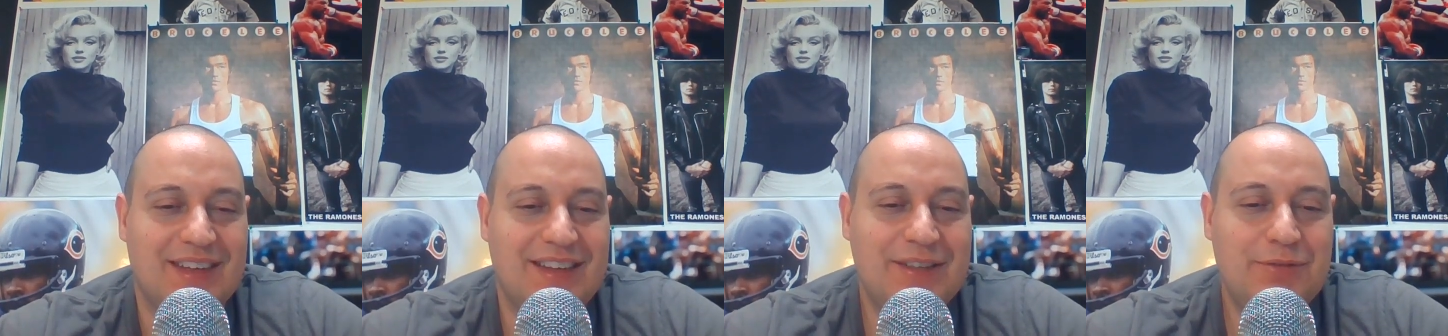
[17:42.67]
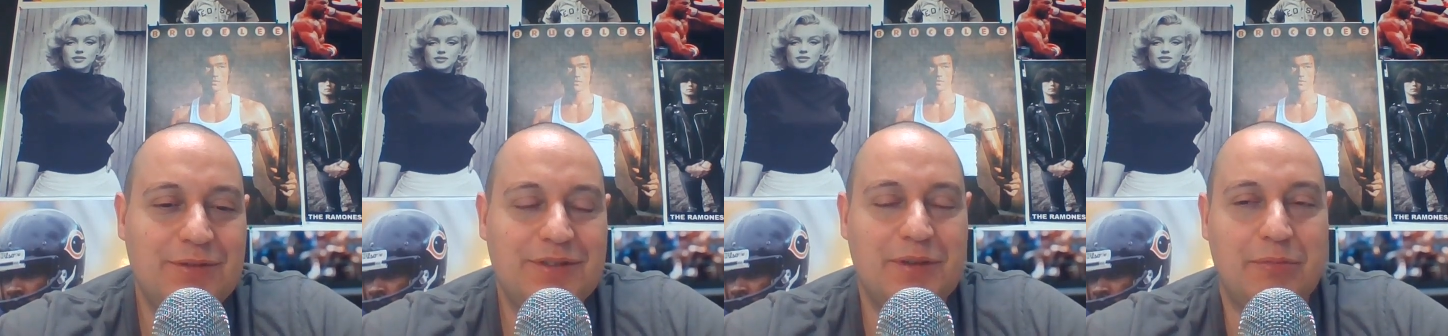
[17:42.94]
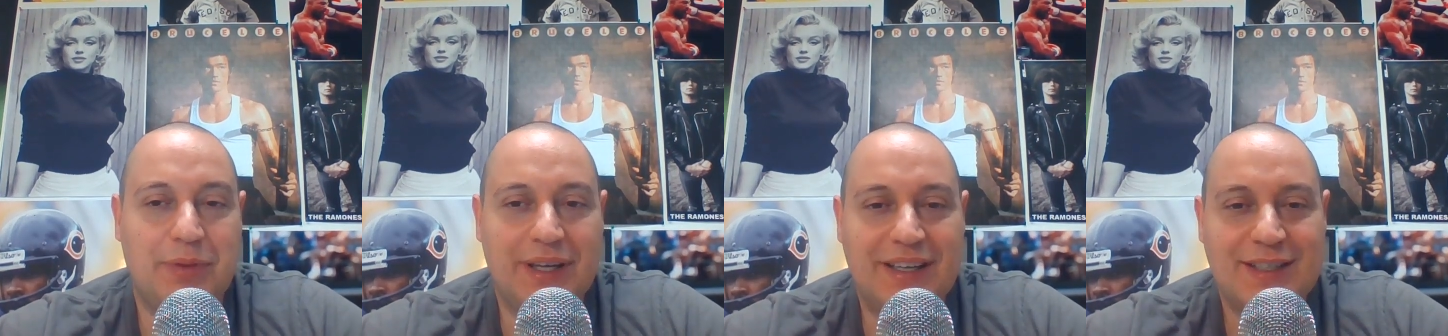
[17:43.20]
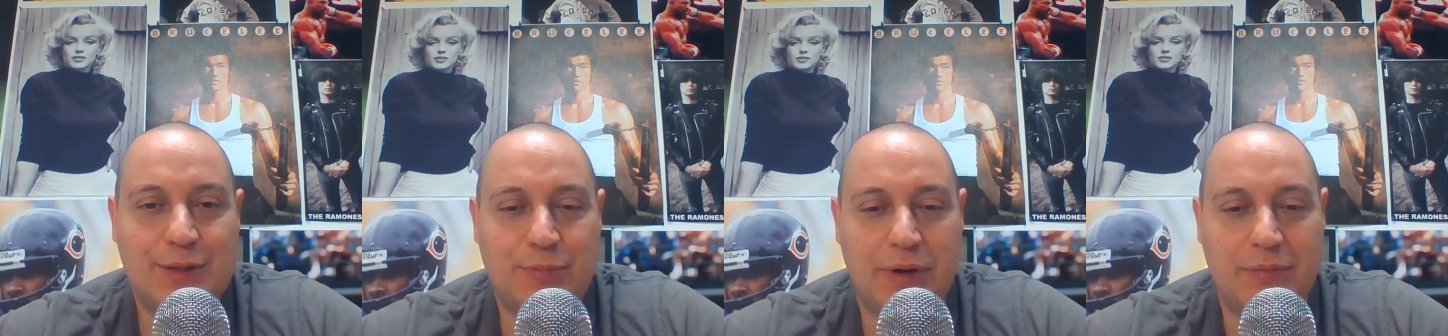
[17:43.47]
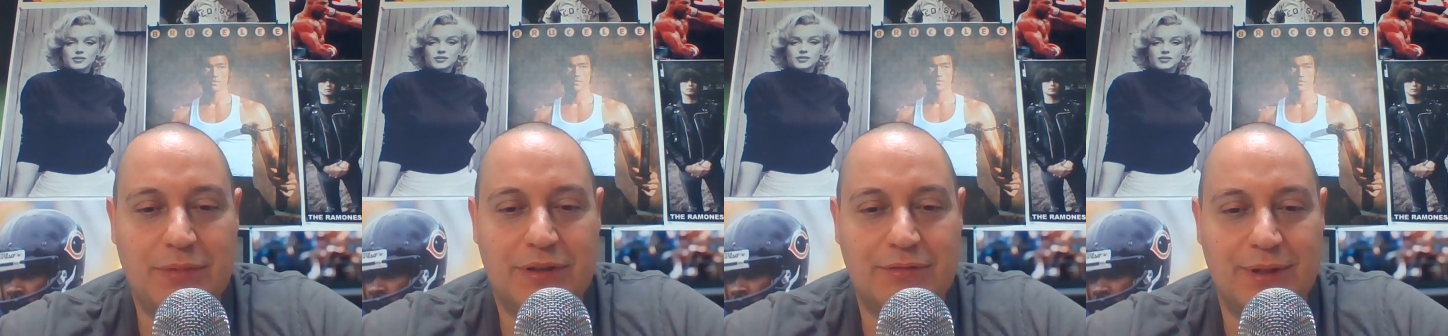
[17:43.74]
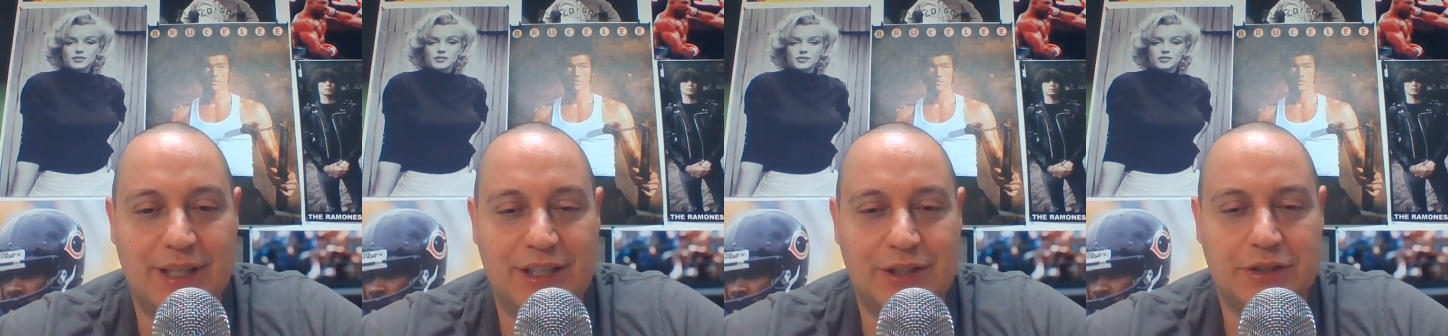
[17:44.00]
Speaker 1: this was the biggest public
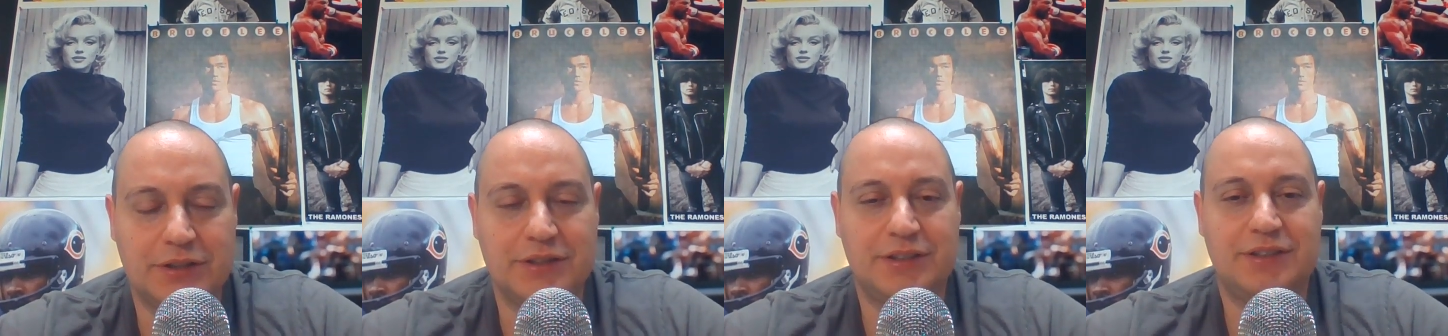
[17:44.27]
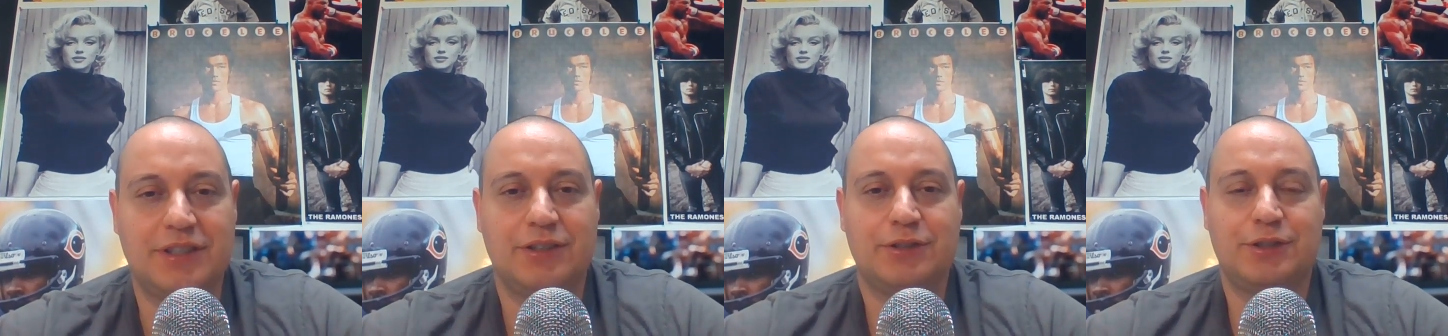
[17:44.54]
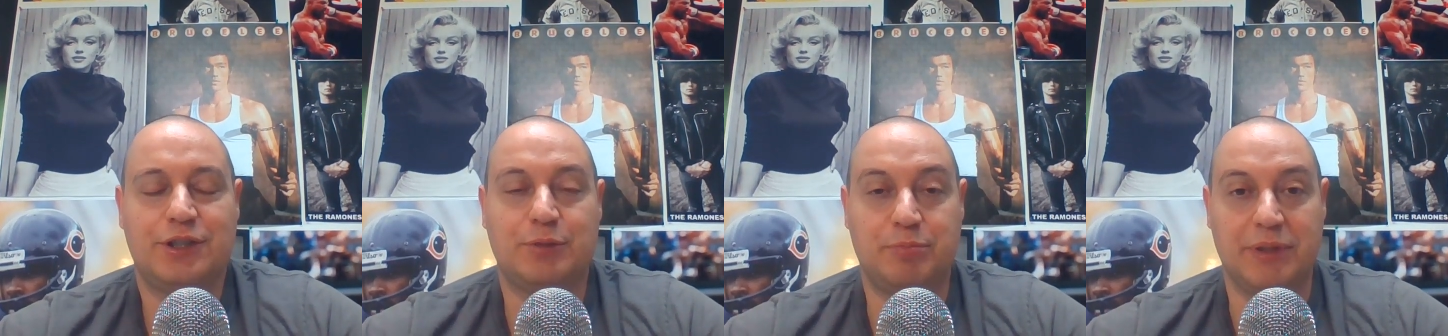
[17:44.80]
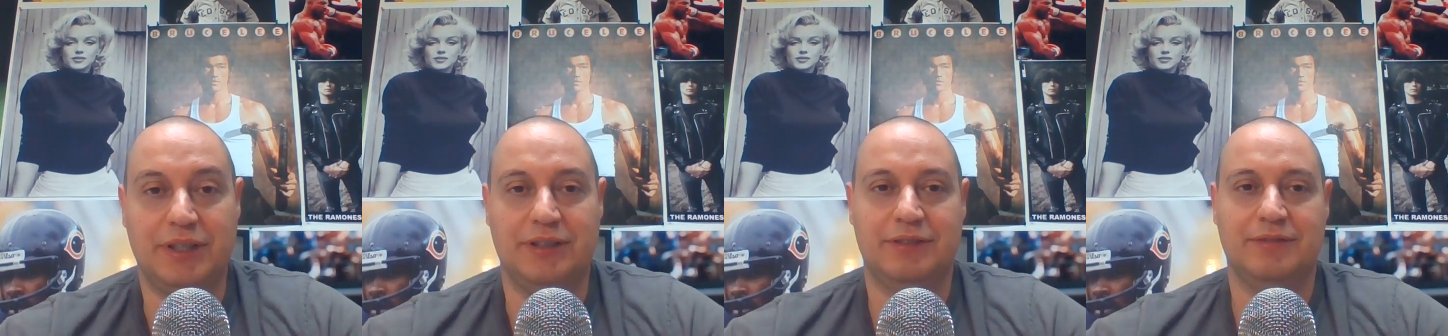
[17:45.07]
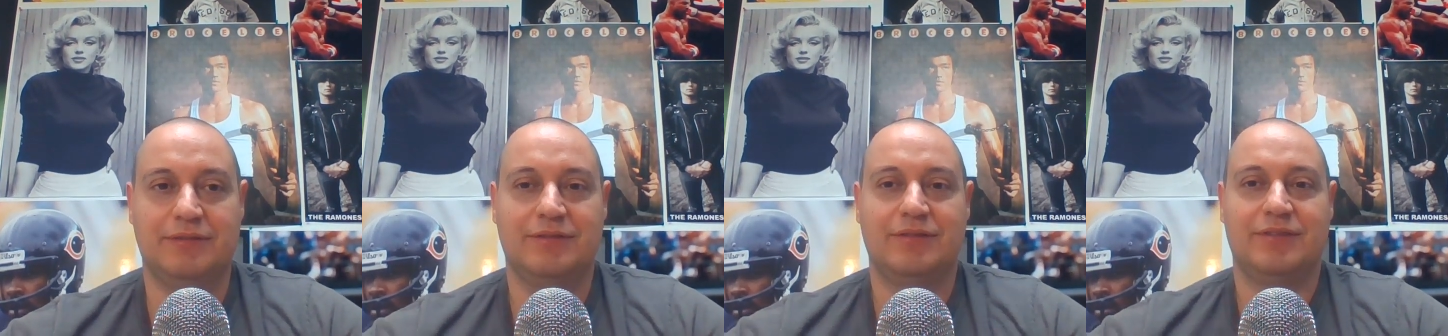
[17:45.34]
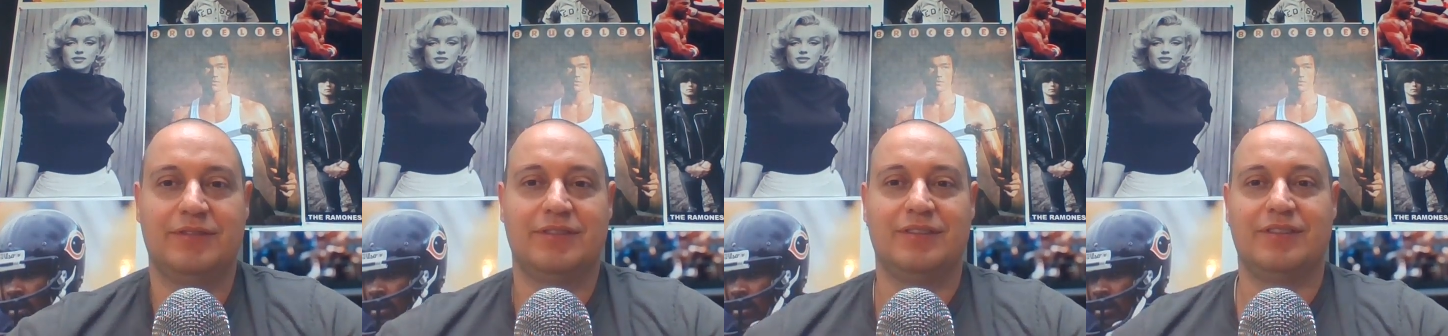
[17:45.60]
relations spin
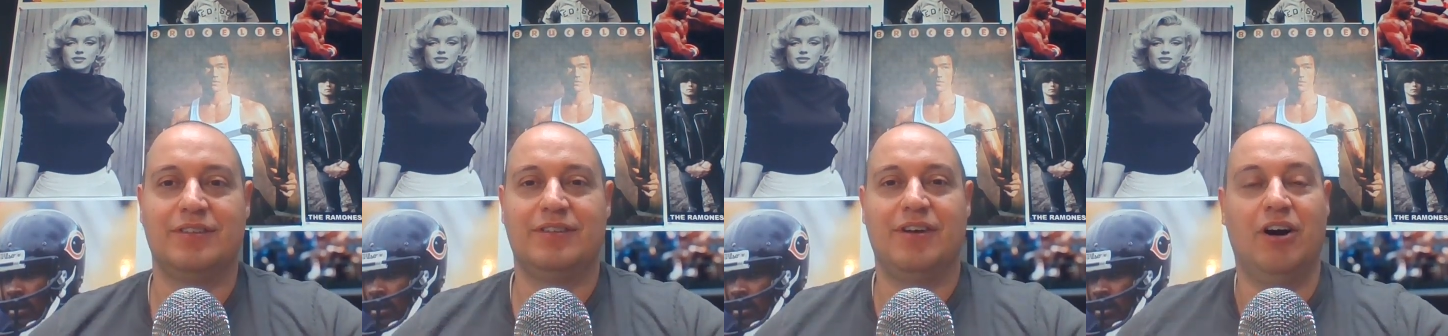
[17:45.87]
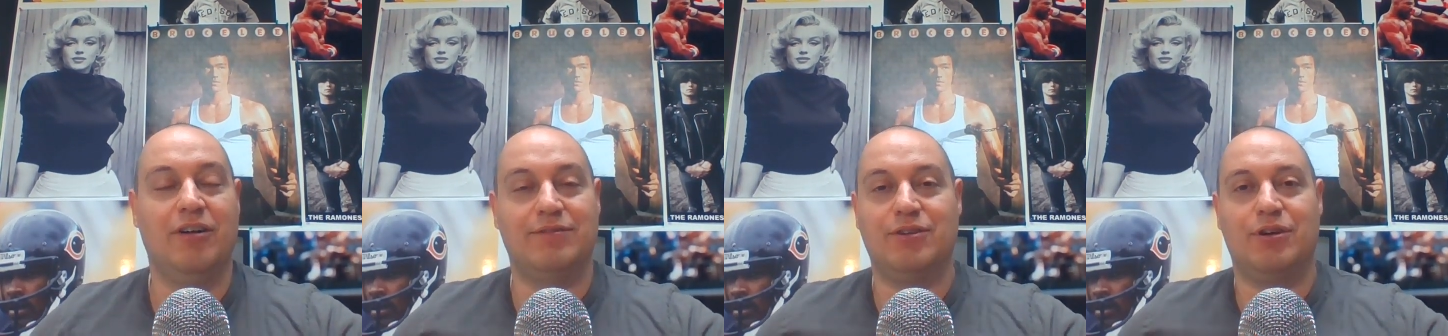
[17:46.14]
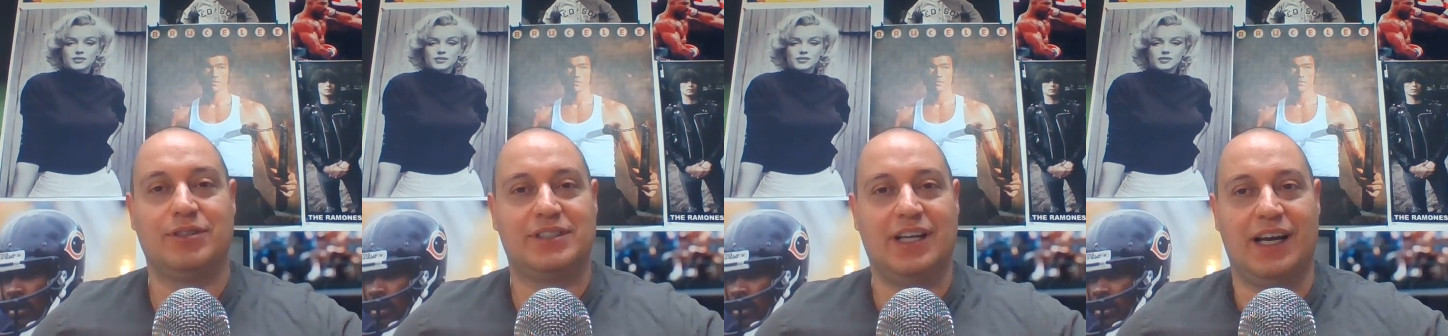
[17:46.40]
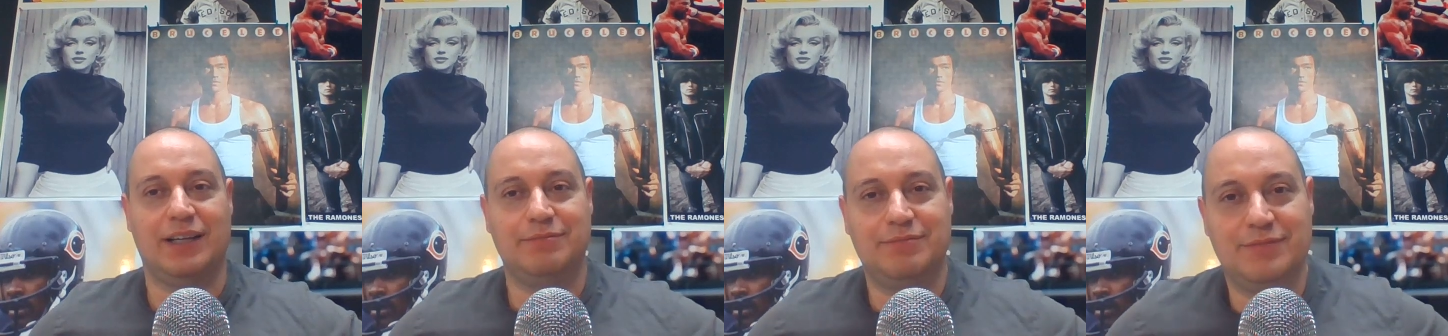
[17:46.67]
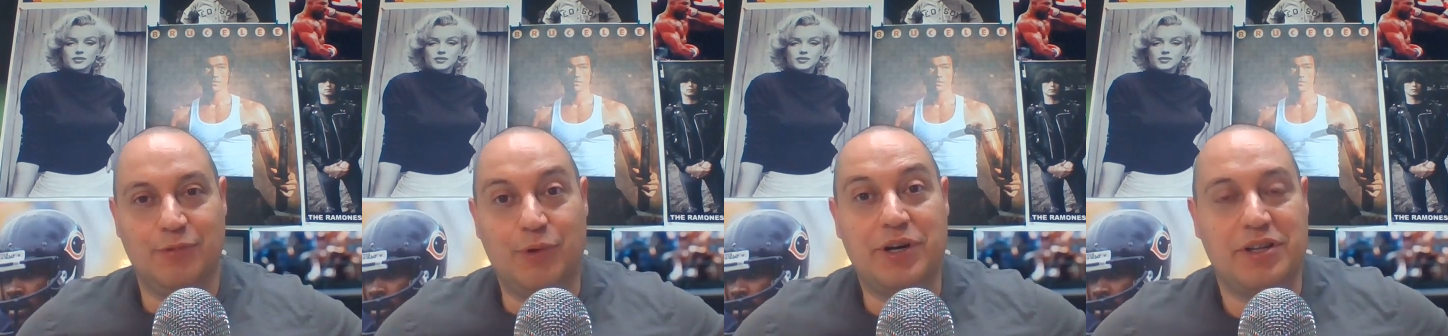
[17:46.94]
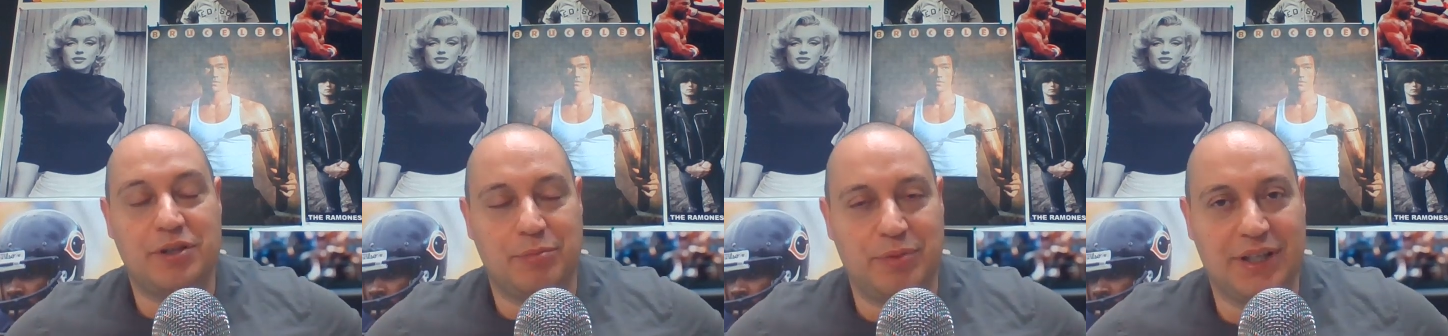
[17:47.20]
of all time. One
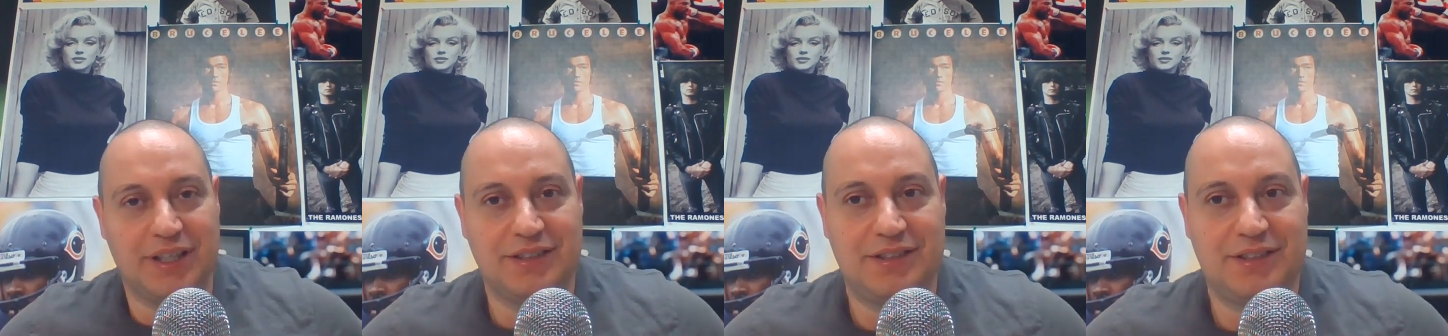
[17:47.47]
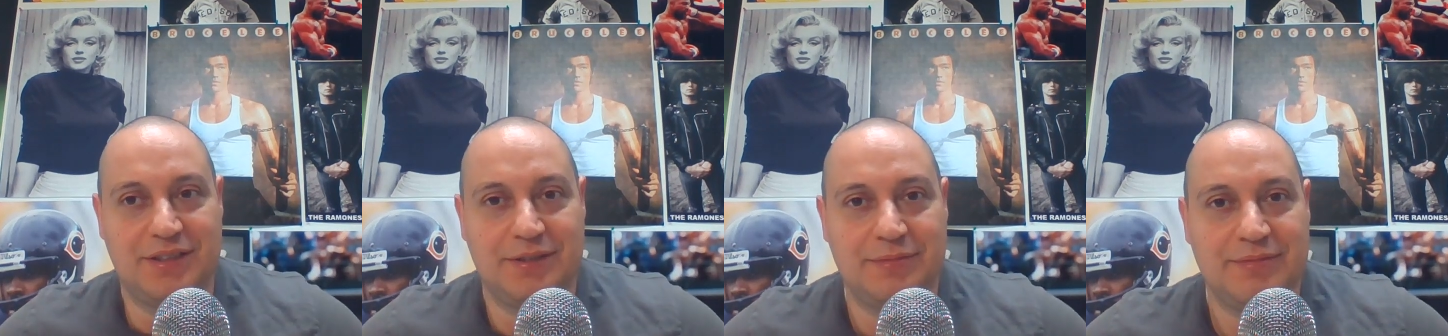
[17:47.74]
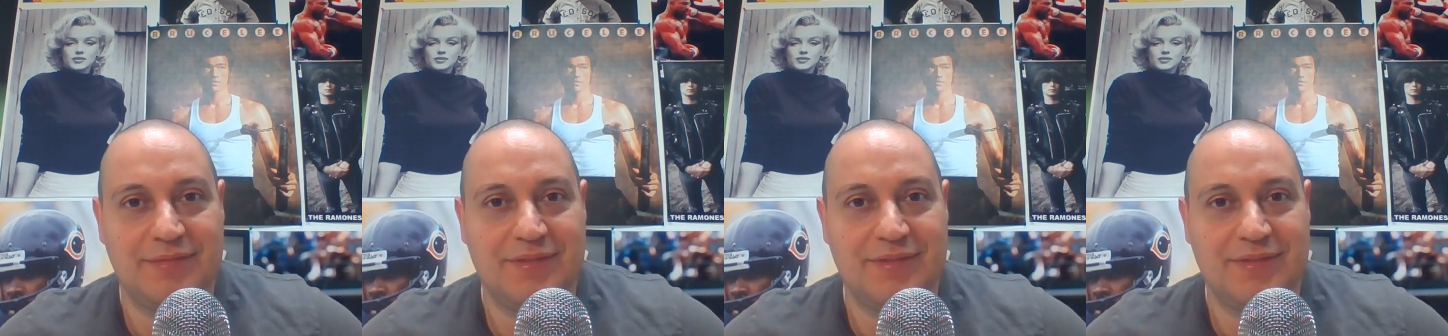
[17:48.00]
of the biggest.